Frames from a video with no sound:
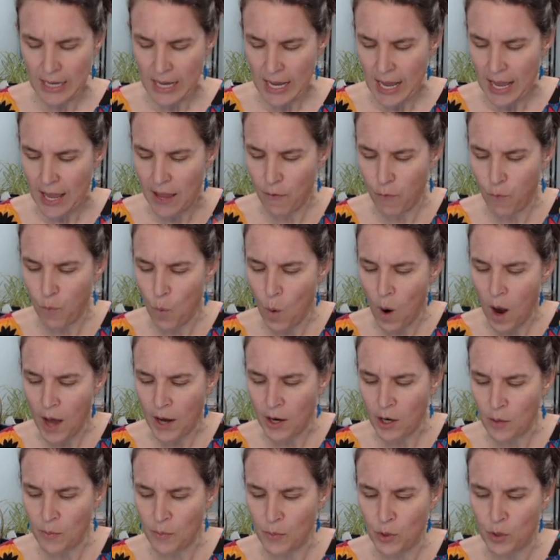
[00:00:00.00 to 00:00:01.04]
If
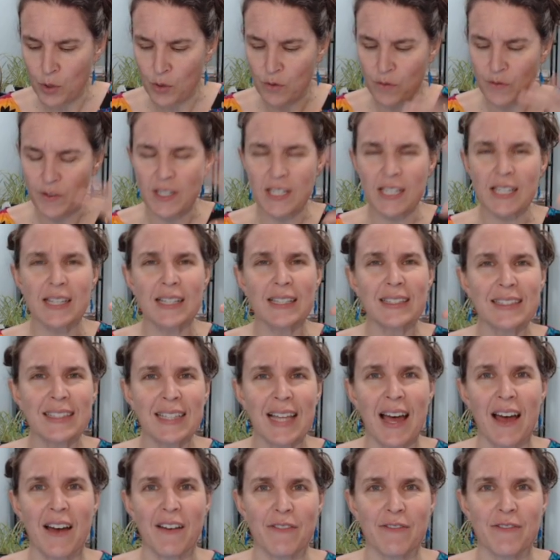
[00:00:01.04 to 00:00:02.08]
water moved to the
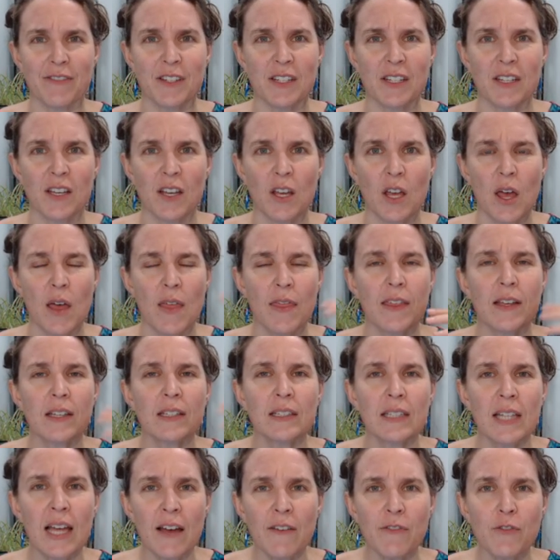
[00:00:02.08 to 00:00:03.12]
left, the
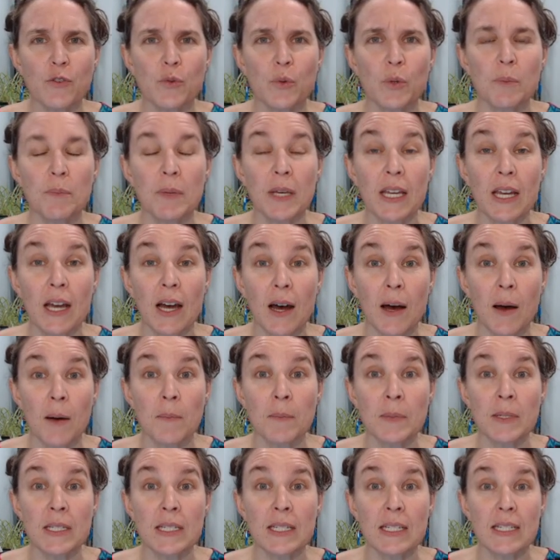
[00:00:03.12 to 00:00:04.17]
left would
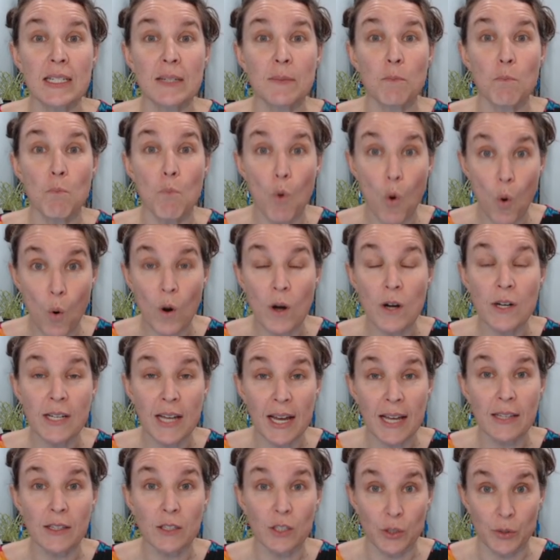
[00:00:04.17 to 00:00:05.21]
become more
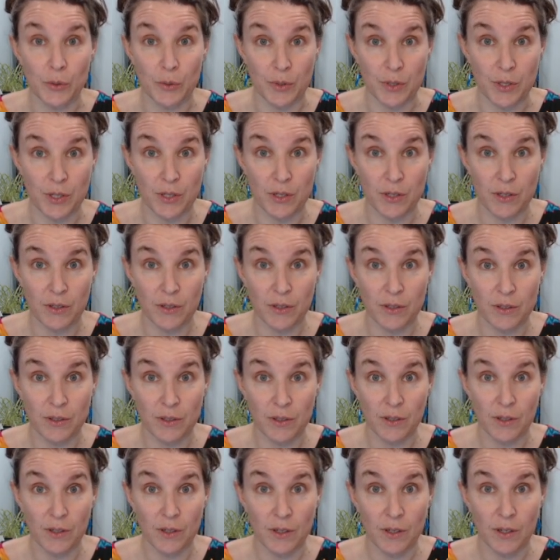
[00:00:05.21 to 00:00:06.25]
dilute.
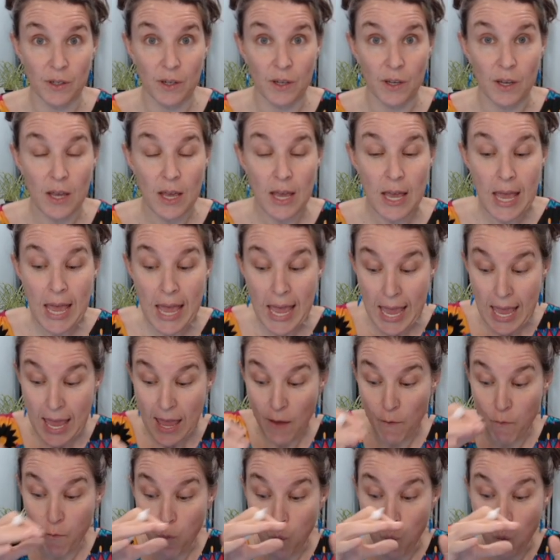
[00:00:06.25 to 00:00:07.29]

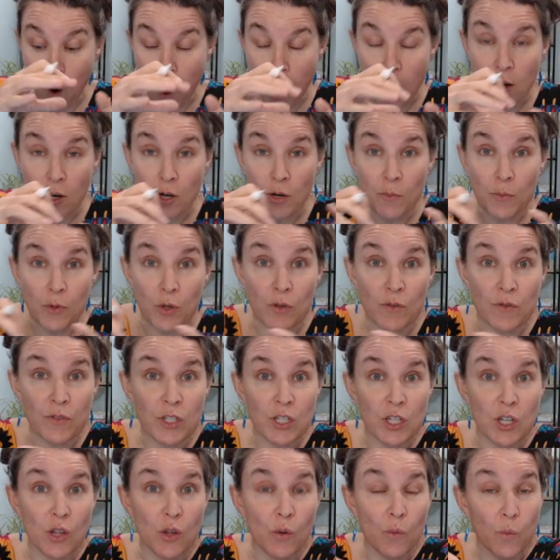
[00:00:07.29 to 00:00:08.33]
If water moves to the